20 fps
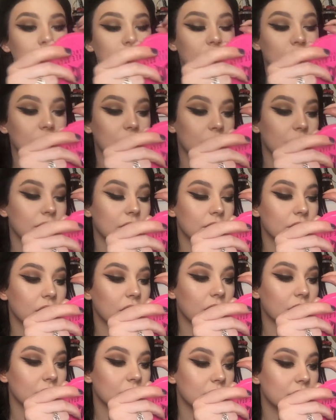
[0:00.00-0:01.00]
And then
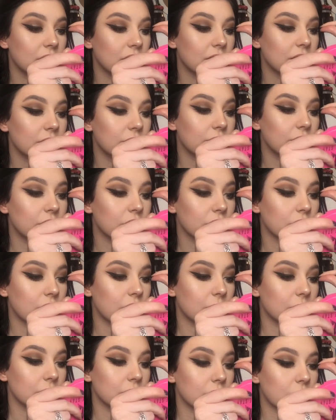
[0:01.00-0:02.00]
yeah, later on
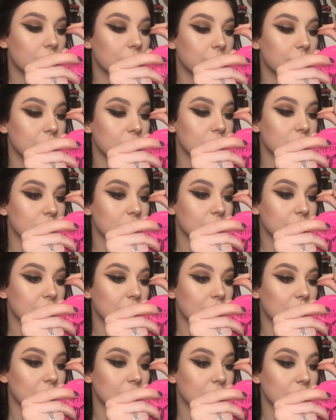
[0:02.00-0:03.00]
I will go and push them
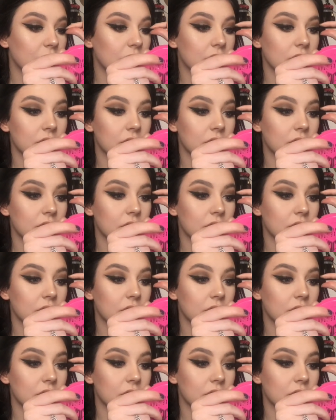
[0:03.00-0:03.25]
down.